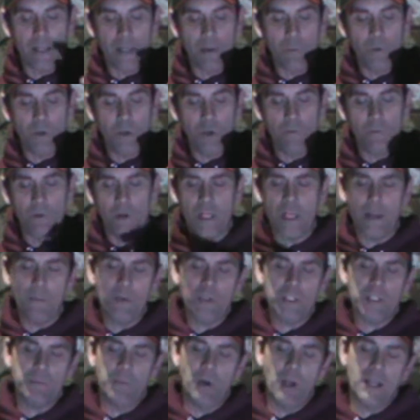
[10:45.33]
I went over a couple
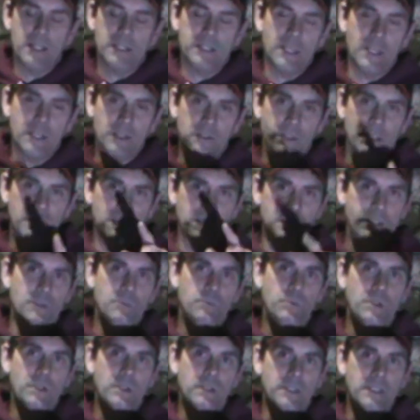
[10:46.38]
spots. Actually, this is
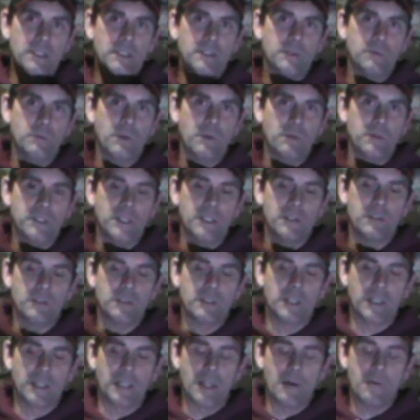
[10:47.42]
where it was interesting.